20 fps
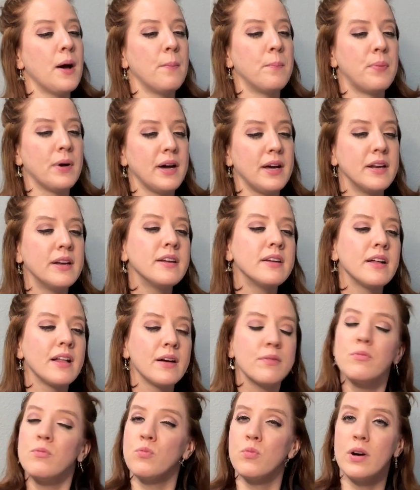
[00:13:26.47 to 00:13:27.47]
but
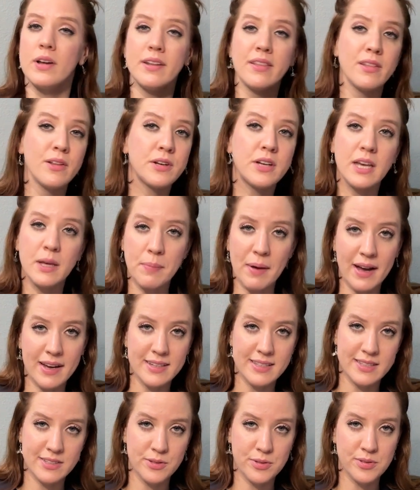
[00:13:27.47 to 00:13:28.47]
when looking back
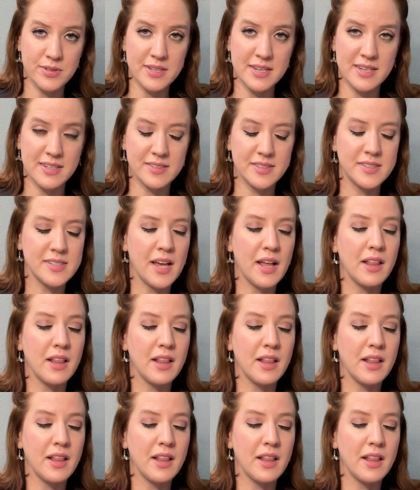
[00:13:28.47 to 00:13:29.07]
at those lists,